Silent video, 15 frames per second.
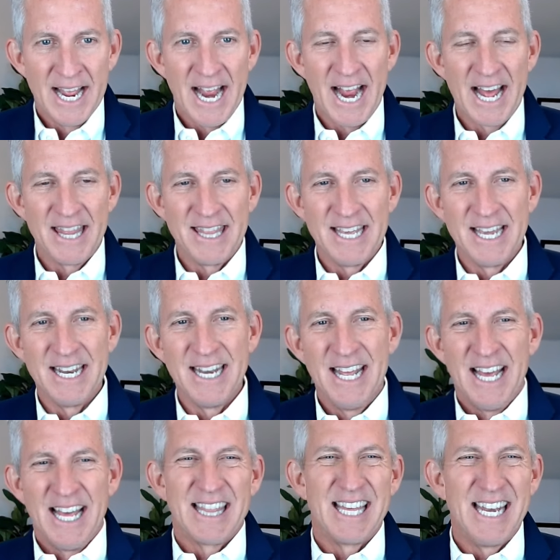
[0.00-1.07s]
And then
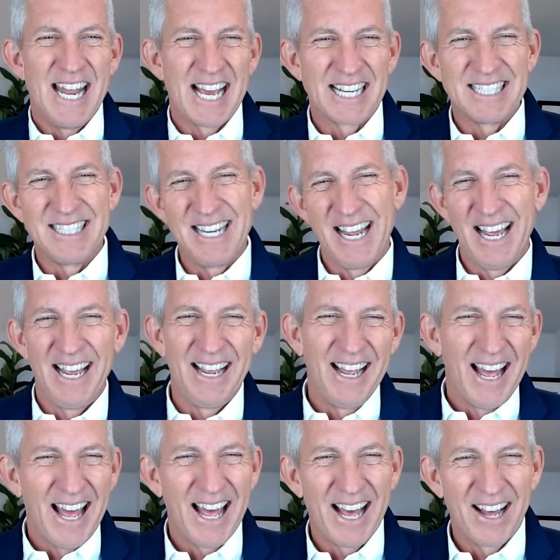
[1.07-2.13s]
the next
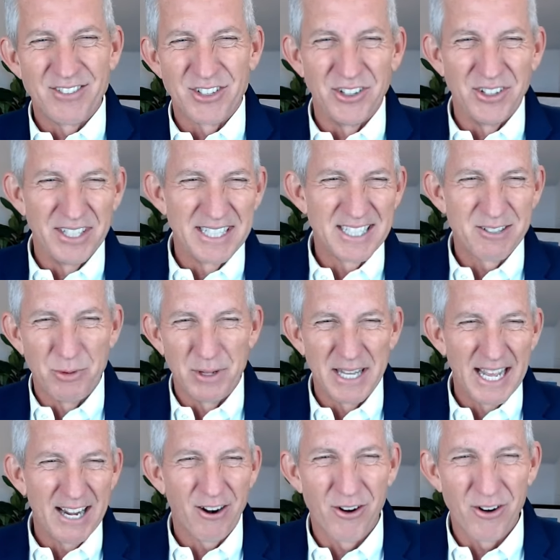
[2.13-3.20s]
day after listening, when
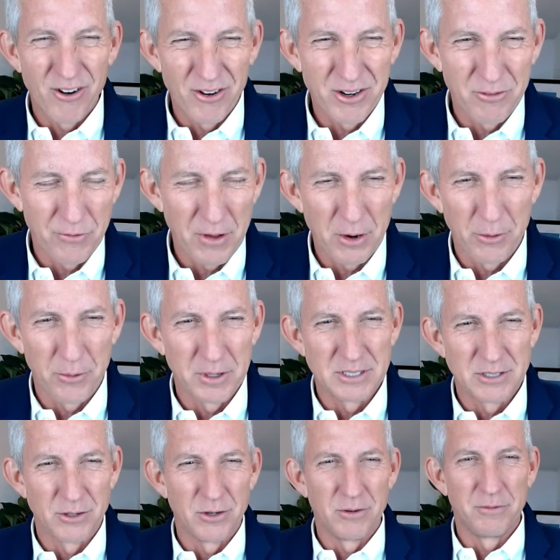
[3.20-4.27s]
they heard Federal
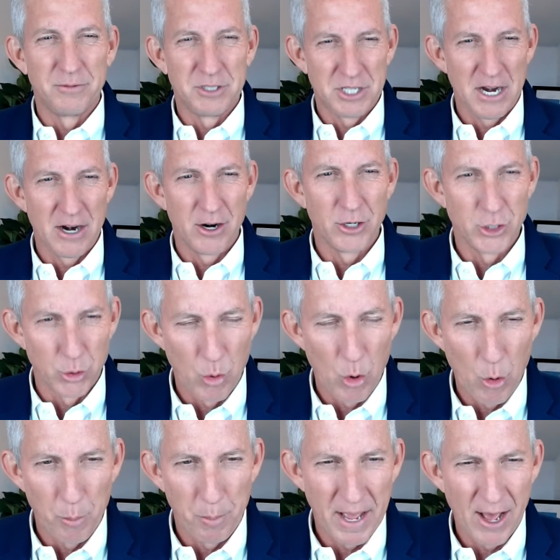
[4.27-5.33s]
Reserve Chair
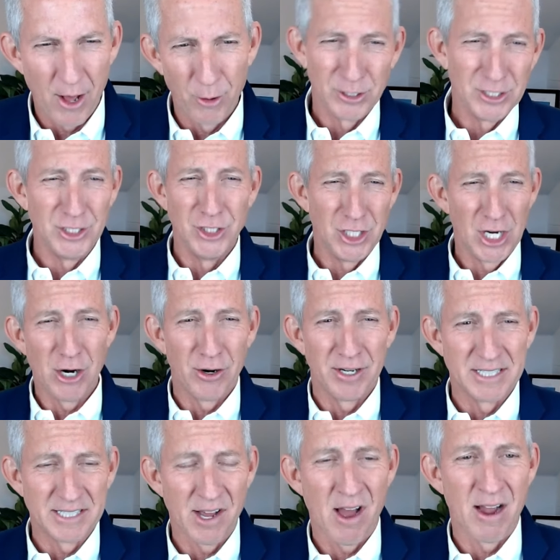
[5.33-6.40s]
Jerome Powell and
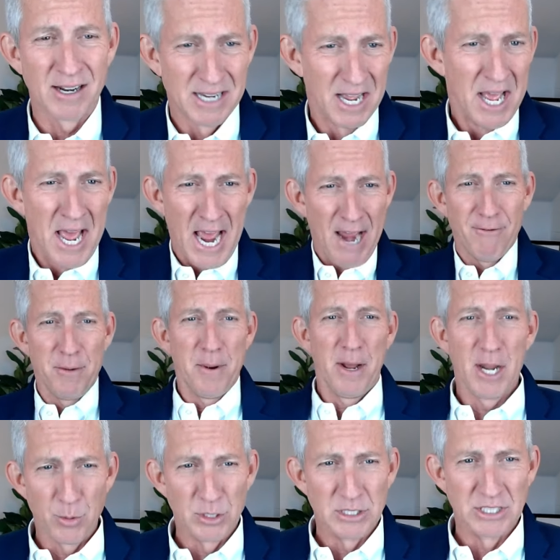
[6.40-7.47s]
Jerry talked,
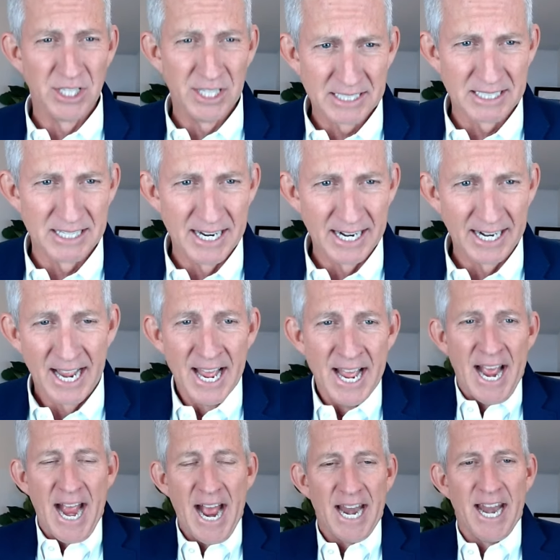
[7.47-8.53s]
everybody was listening.
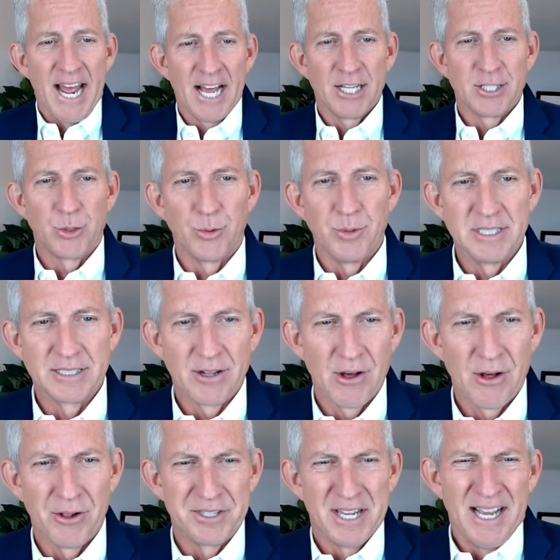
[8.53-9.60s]
And as a
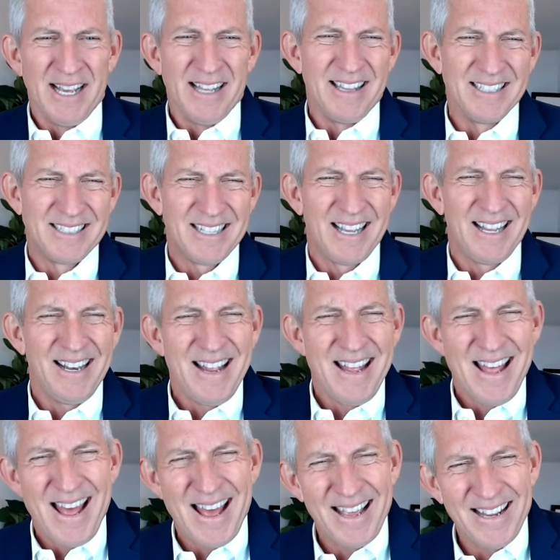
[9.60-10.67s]
result, they said,
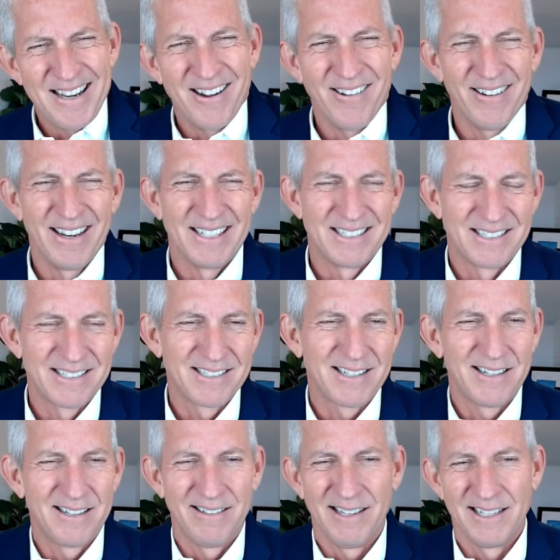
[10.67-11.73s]
yeah, you know what,
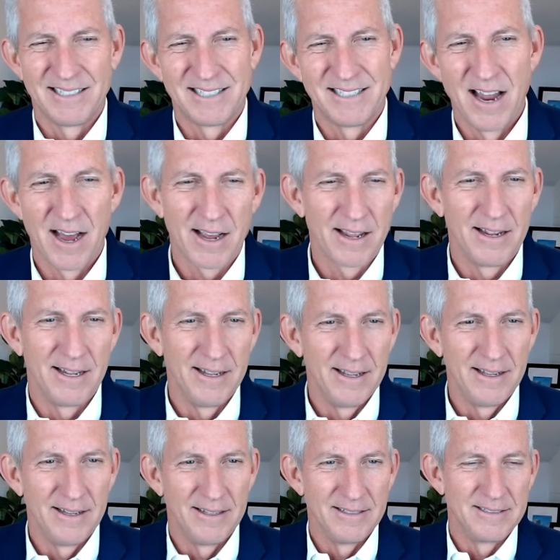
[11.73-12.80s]
it's not
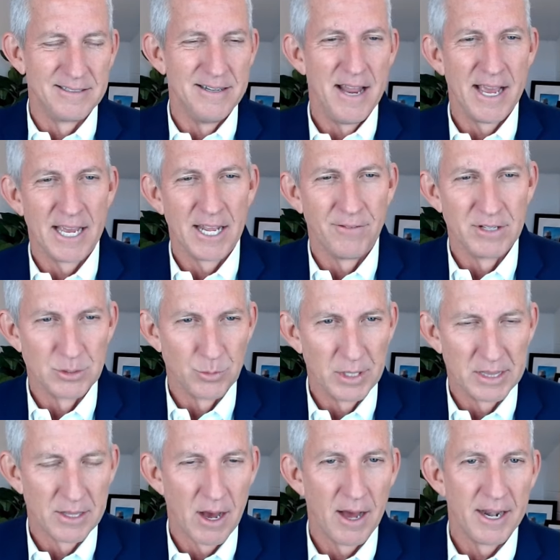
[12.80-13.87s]
as negative as we
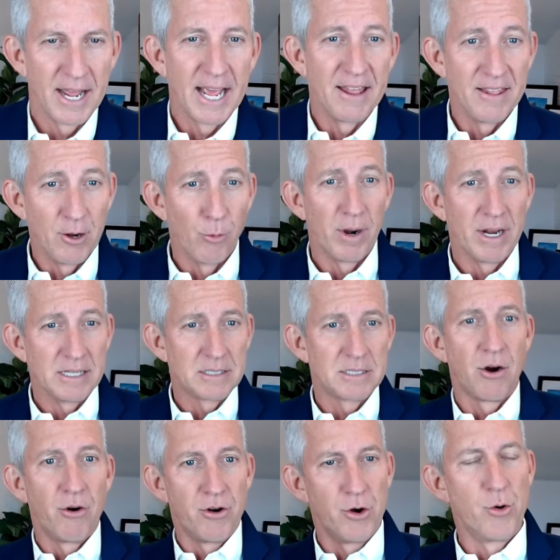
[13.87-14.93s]
thought. And then rates
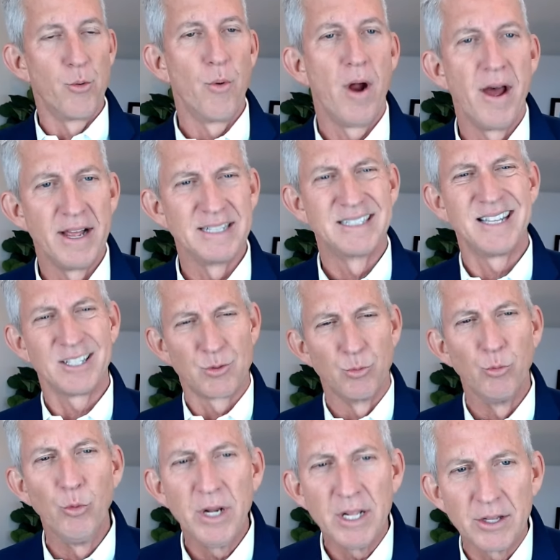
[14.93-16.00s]
started to rise. That's
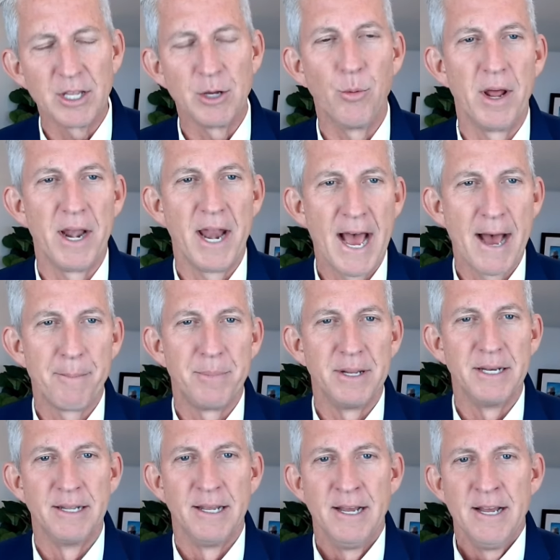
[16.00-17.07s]
really what
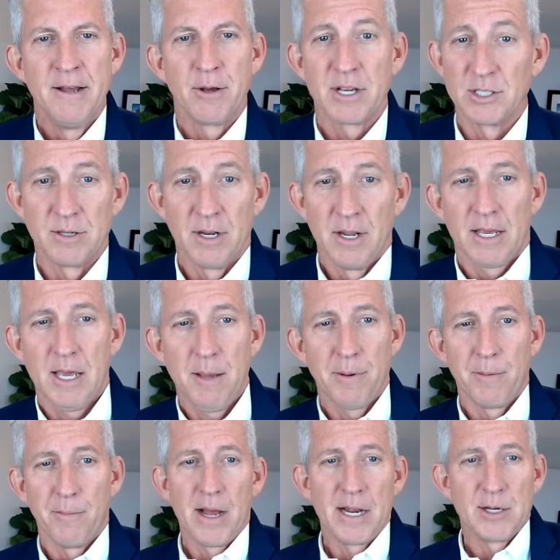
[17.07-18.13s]
happened. Because keep
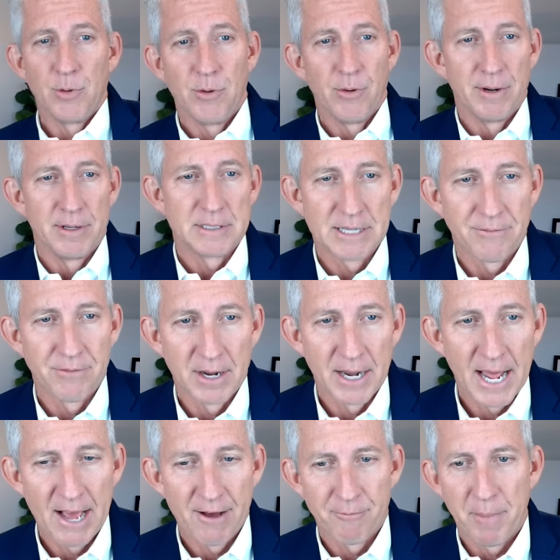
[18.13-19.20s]
in mind, we were at
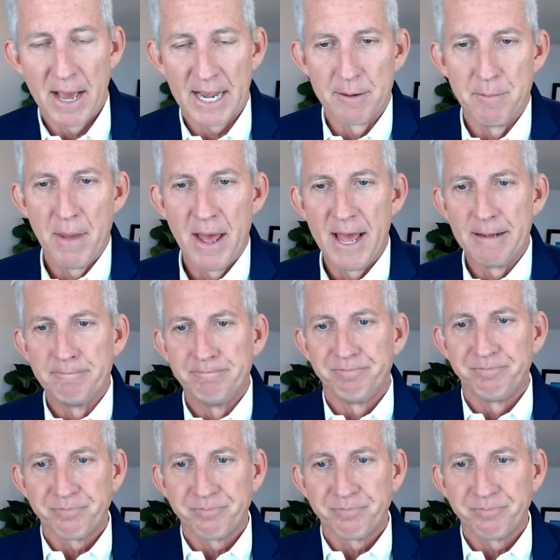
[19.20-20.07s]
7.5 back in May.